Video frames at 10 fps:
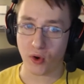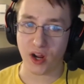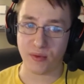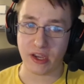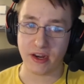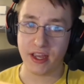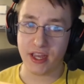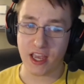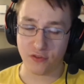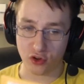I mean,
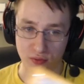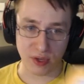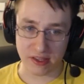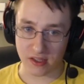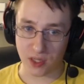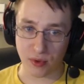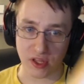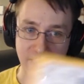if you just pick this up on the